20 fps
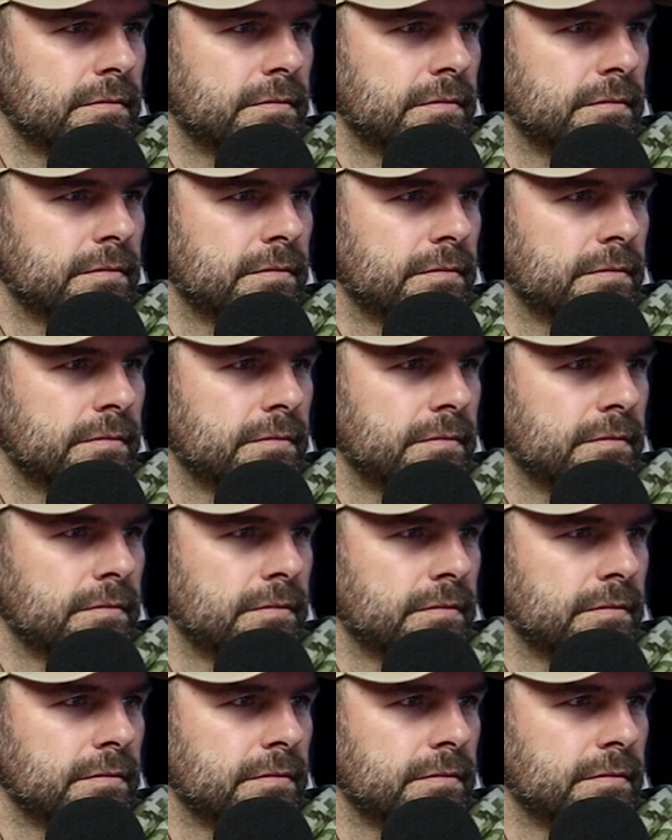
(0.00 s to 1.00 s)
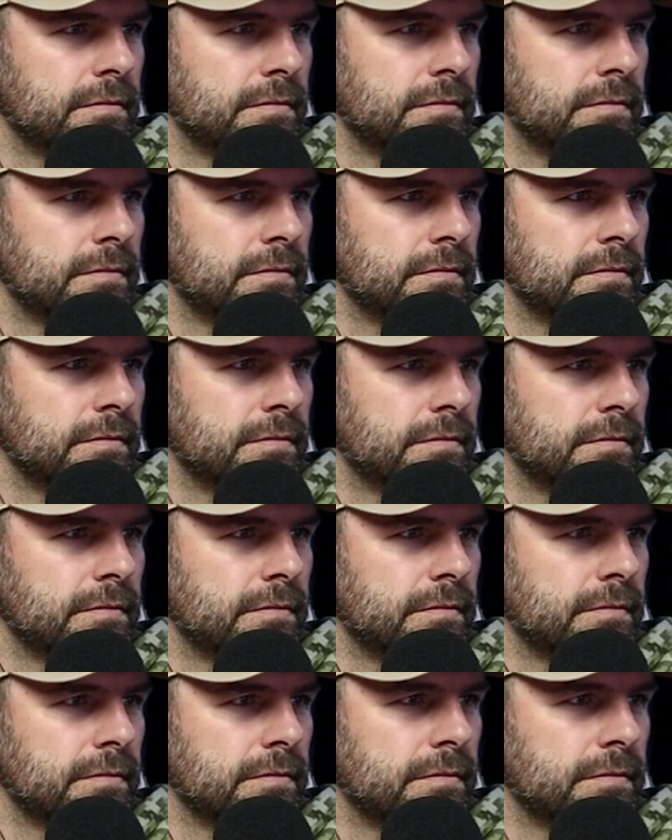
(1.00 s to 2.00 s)

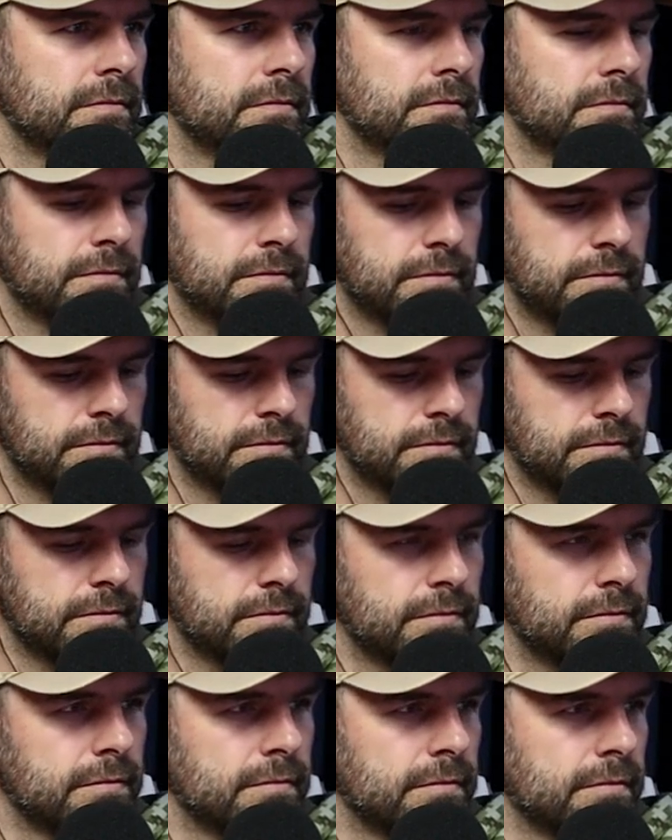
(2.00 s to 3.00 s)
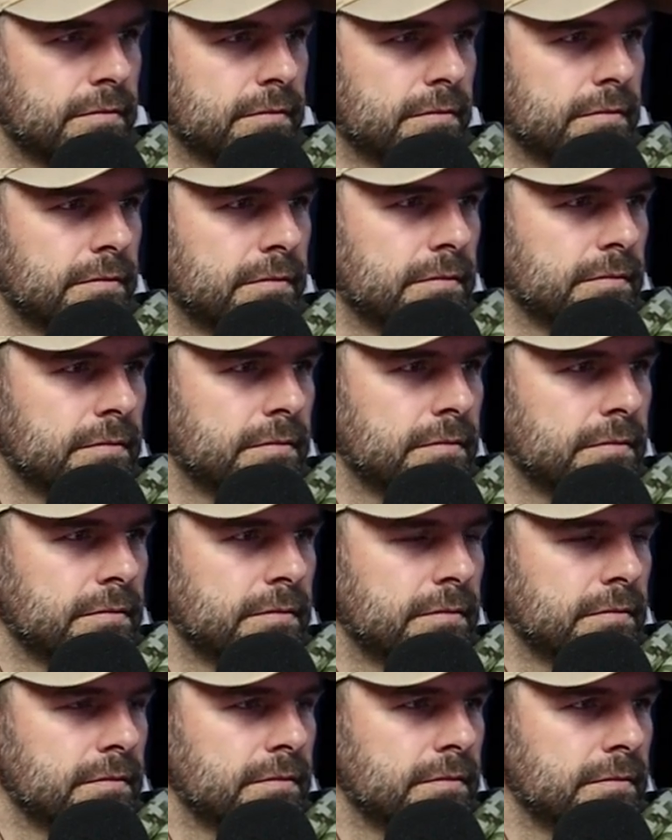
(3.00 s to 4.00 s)

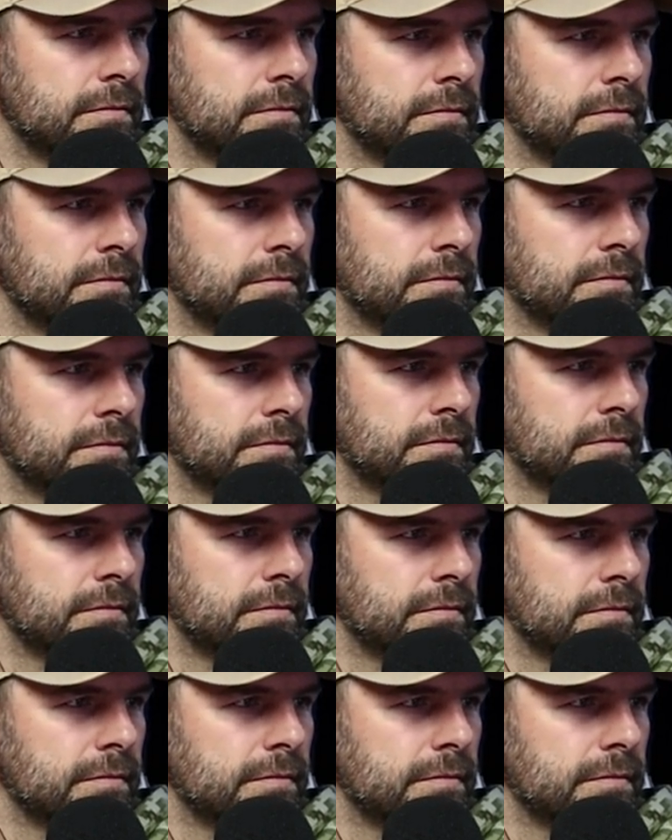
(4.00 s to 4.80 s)
(not speaking)